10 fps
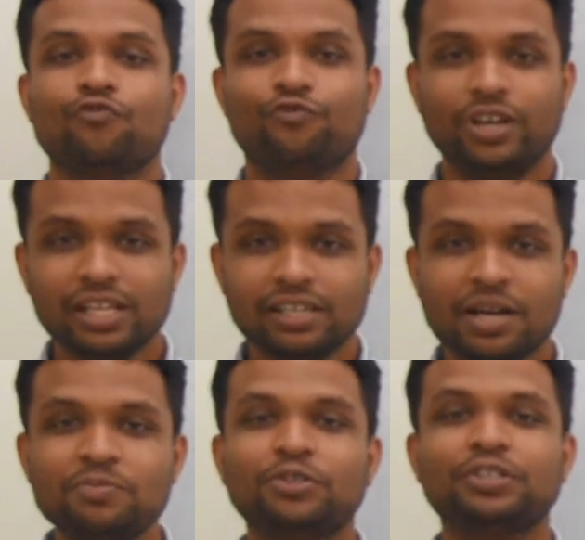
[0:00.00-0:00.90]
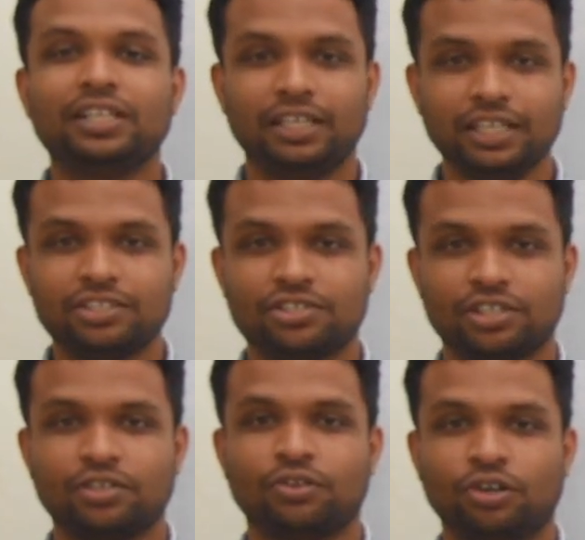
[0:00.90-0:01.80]
Welcome to the
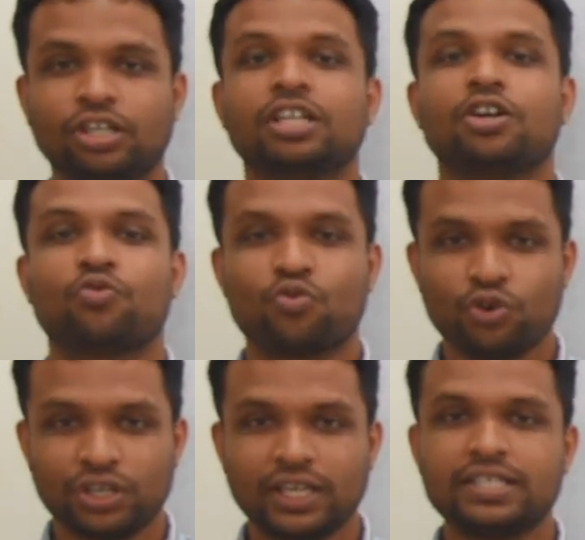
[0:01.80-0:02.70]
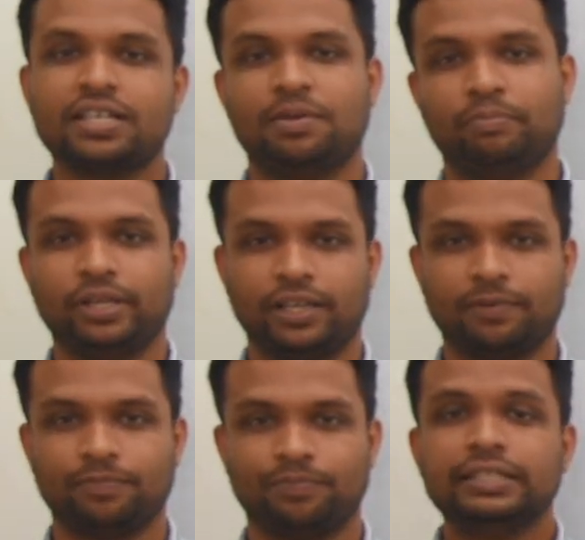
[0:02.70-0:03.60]
lecture on quota sampling.
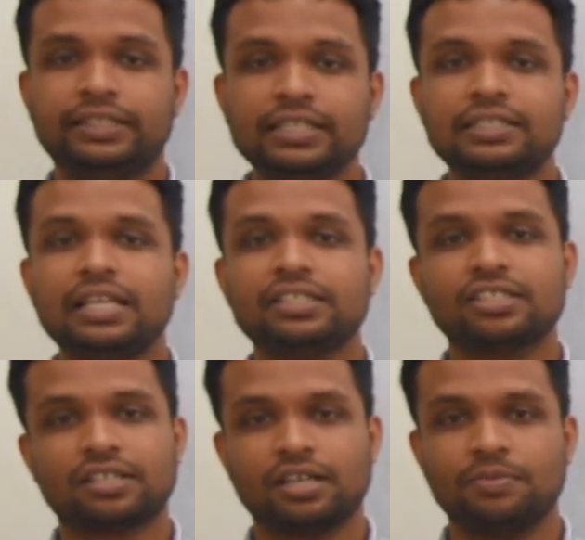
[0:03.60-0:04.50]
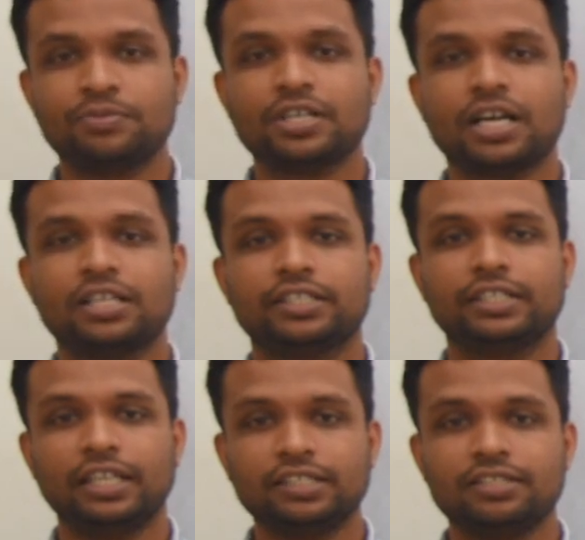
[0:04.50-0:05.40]
This lecture comes under the
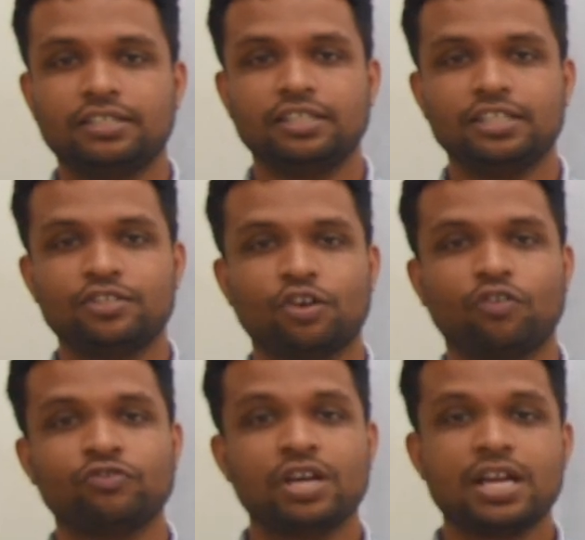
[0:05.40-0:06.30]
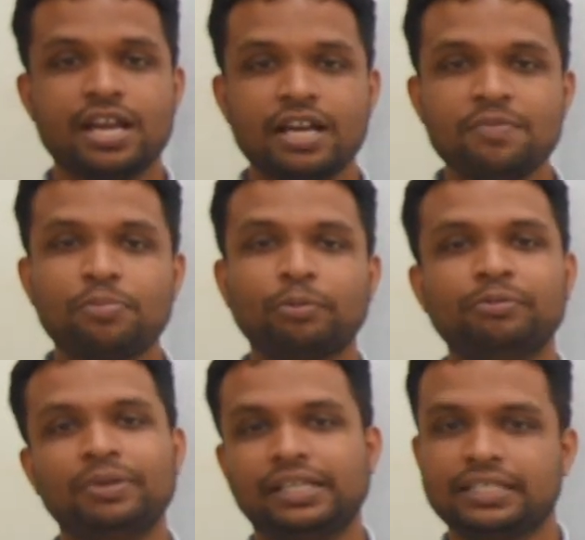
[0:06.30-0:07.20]
lecture series of
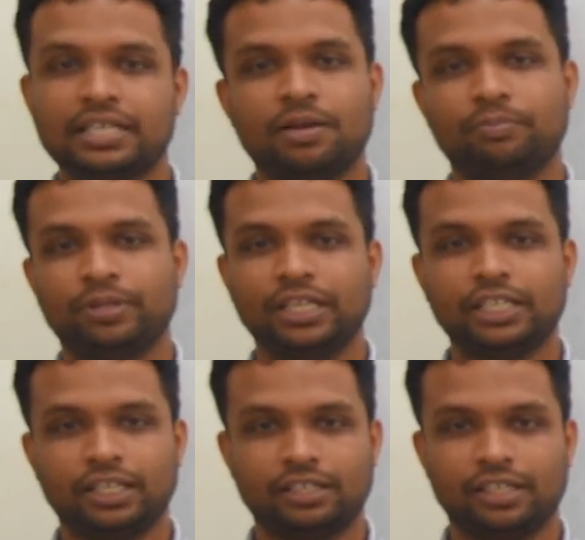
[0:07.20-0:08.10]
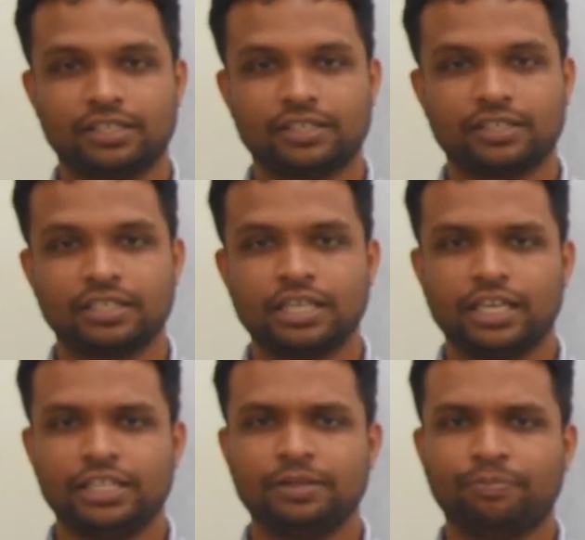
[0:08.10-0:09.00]
non-probability sampling techniques.
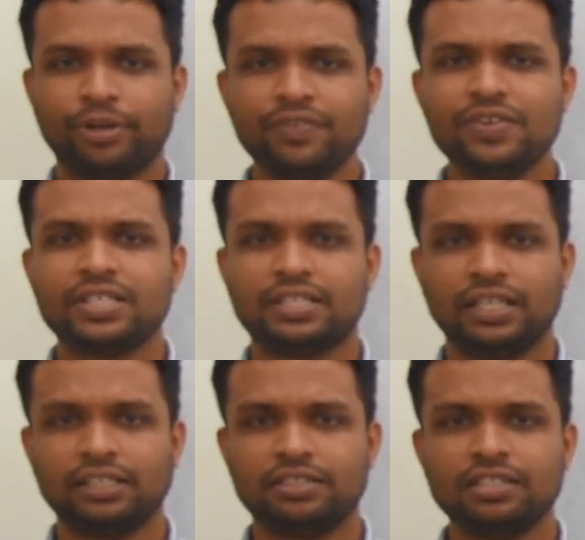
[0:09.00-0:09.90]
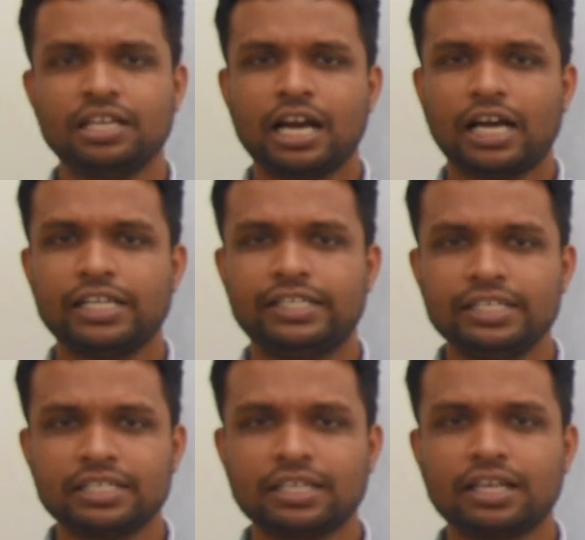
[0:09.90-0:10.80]
In the previous lecture, I
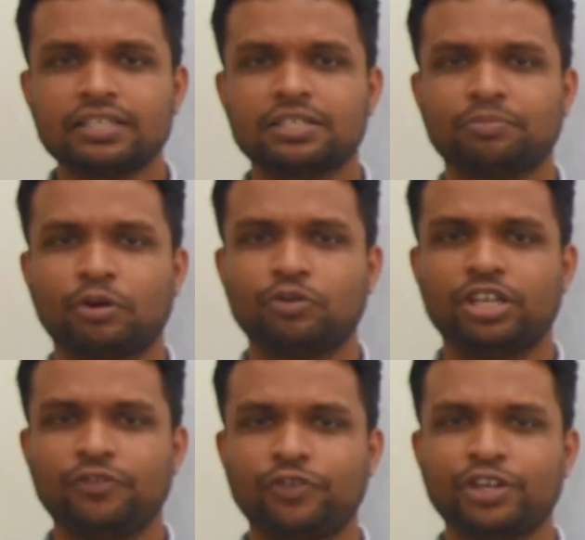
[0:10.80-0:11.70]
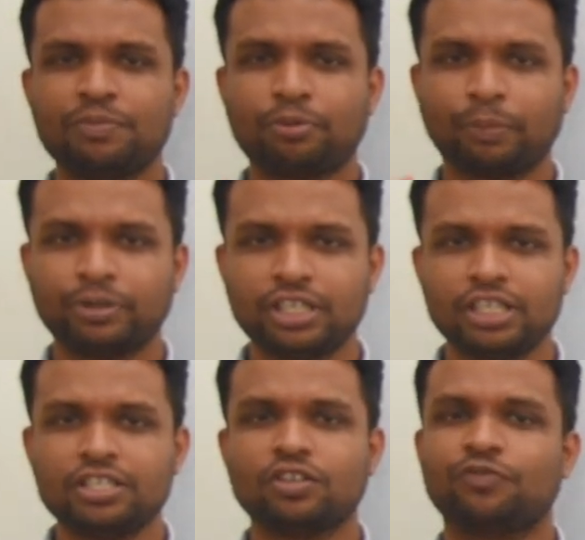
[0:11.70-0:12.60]
discussed about different
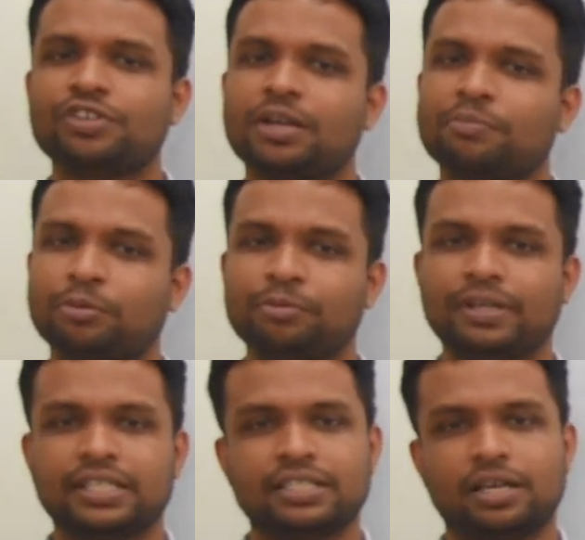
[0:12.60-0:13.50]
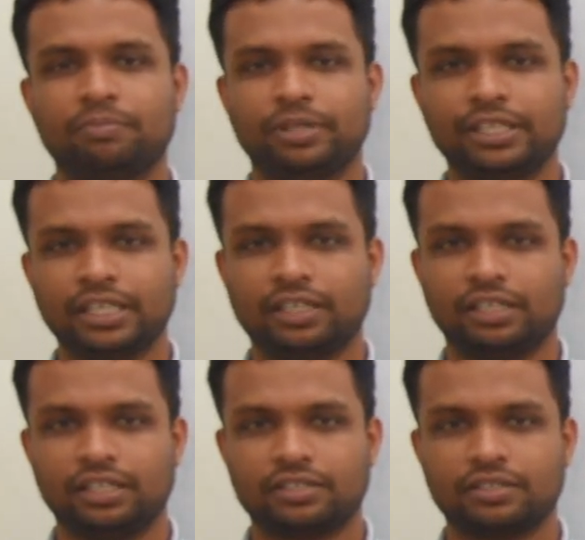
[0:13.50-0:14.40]
properties of non-probability sampling
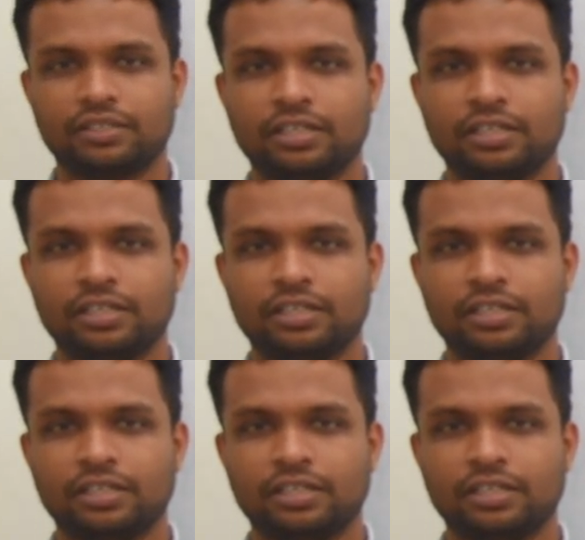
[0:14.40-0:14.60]
techniques.